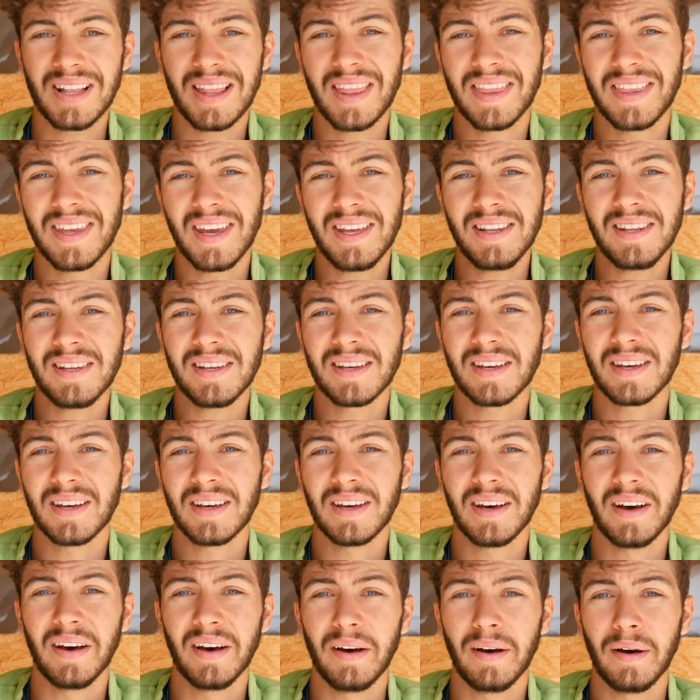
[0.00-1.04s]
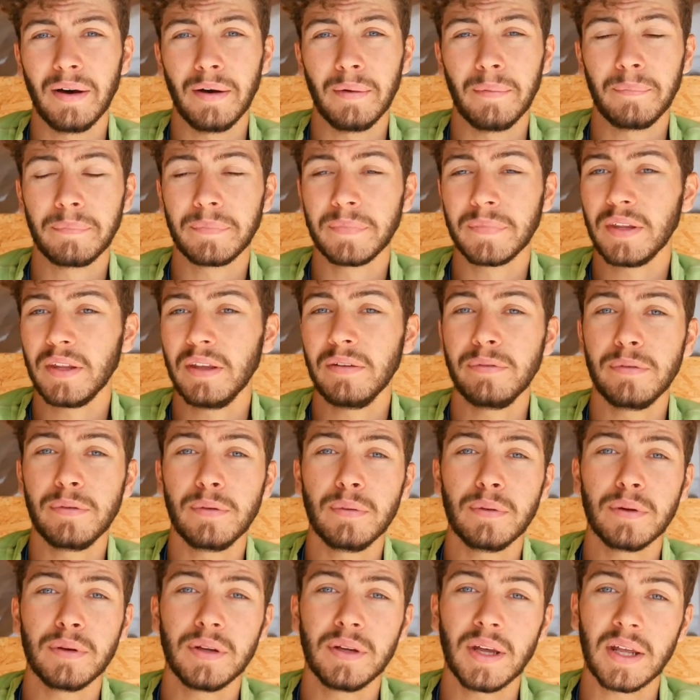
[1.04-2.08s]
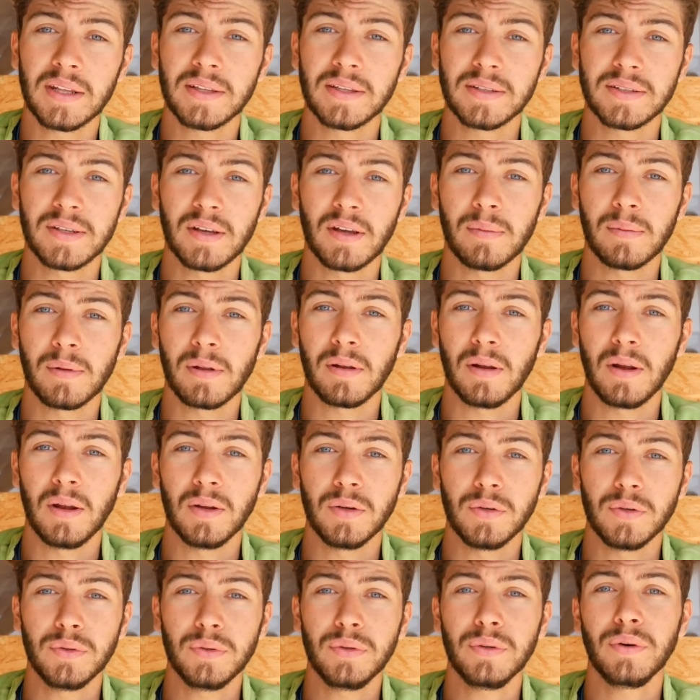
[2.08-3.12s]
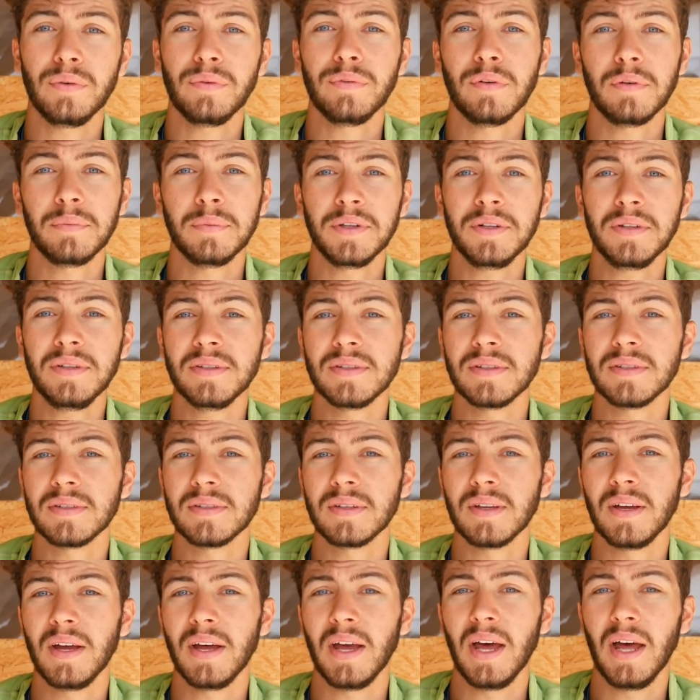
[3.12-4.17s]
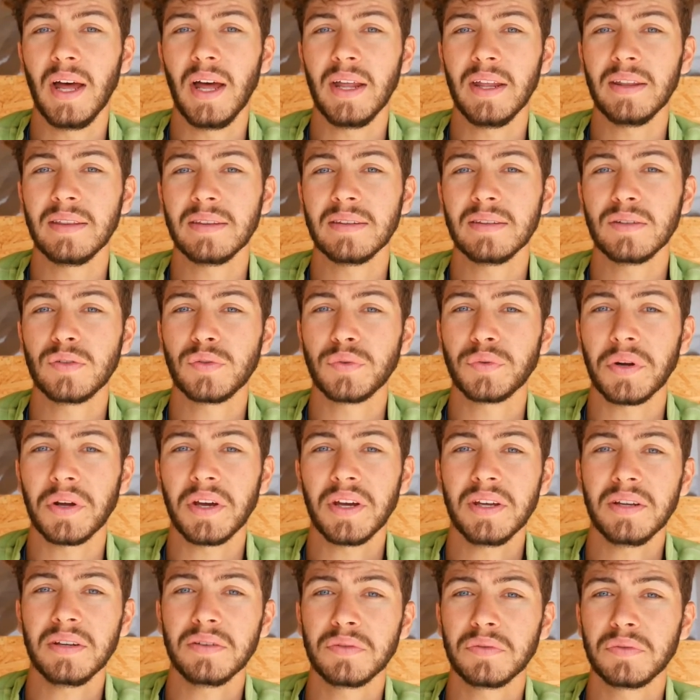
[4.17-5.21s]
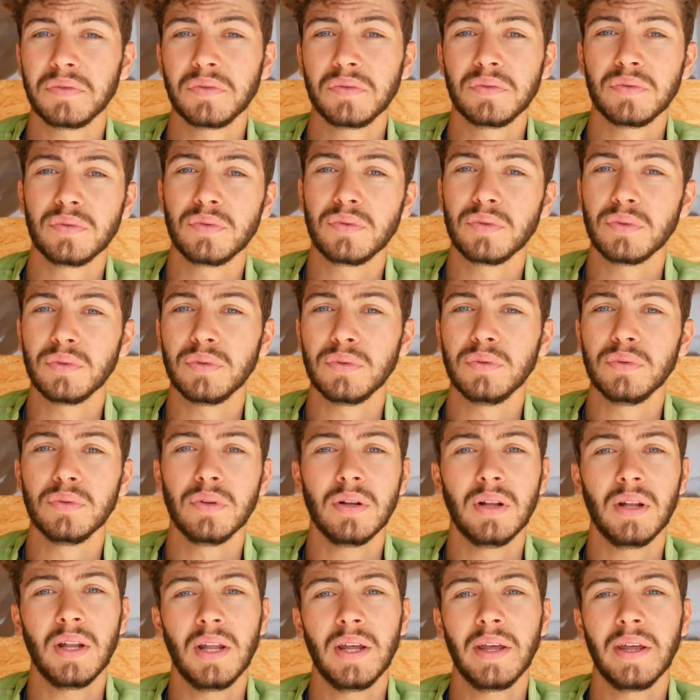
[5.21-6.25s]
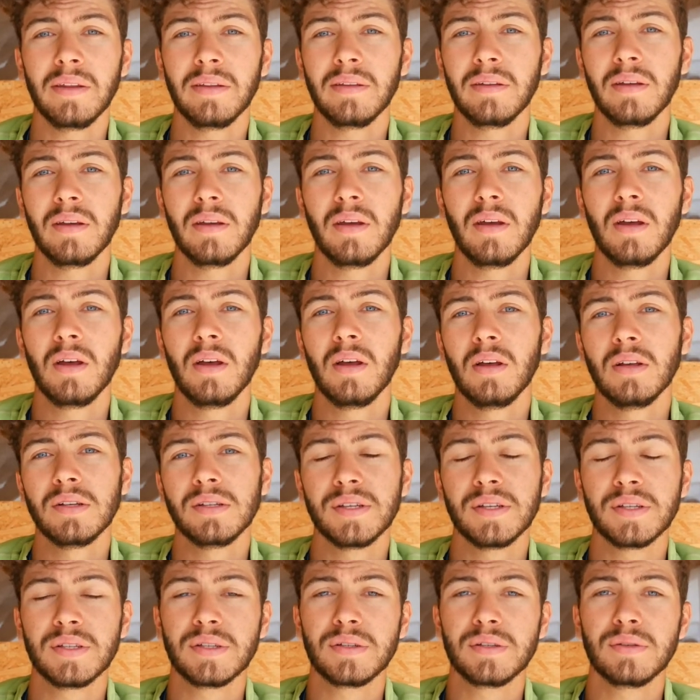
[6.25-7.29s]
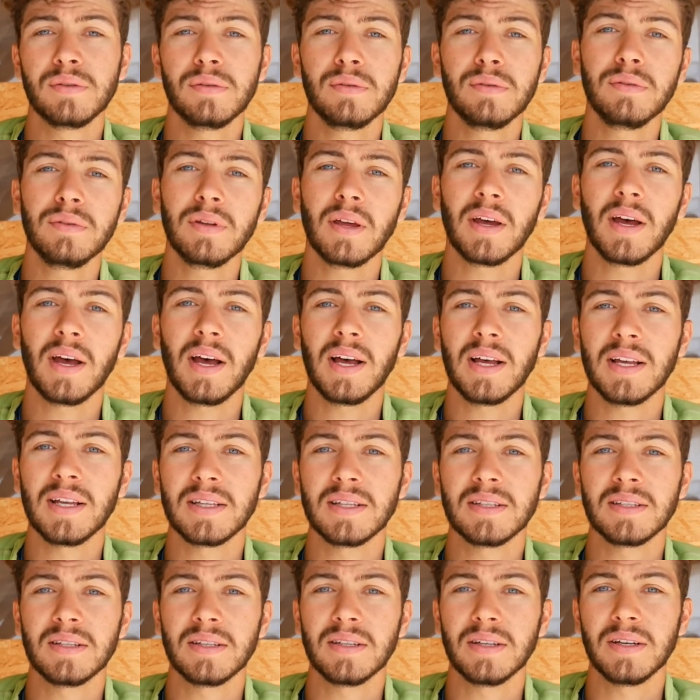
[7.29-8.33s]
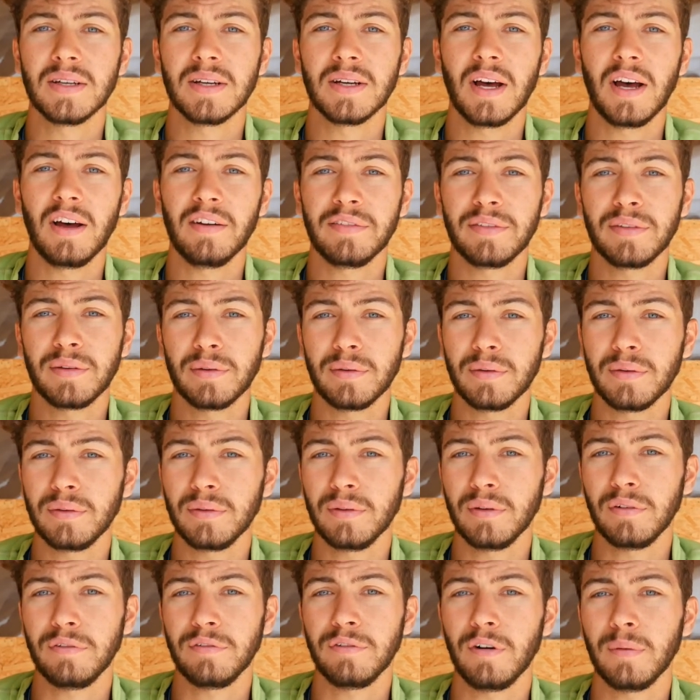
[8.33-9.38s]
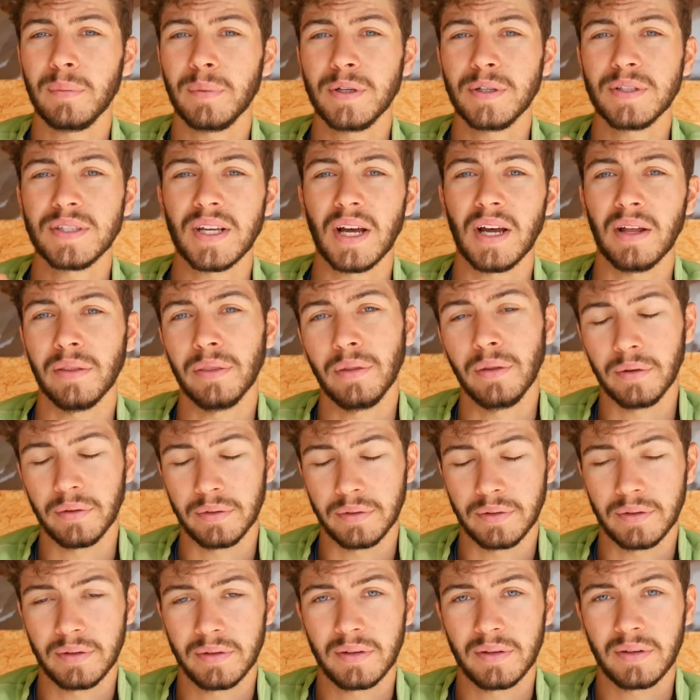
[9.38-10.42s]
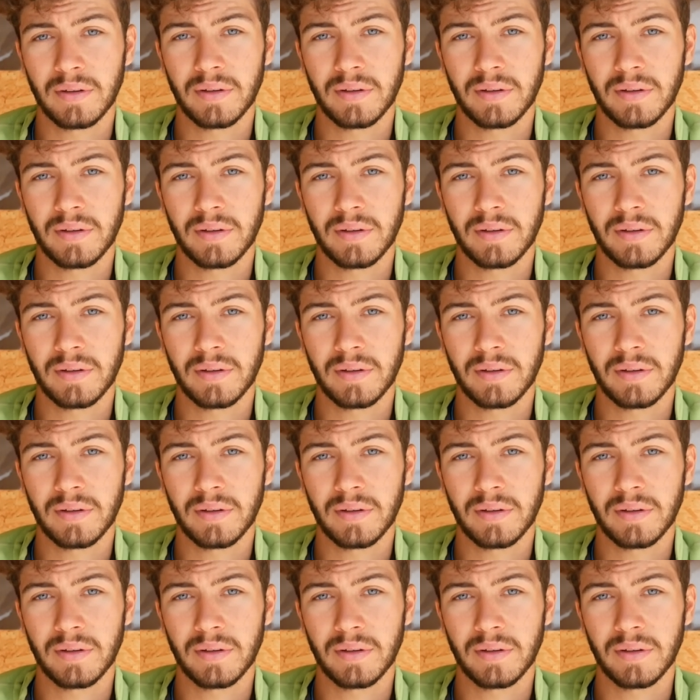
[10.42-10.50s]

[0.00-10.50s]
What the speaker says: then, if you get the thermal, do your 4 minutes and try to land as soon as after your 4 minutes are done.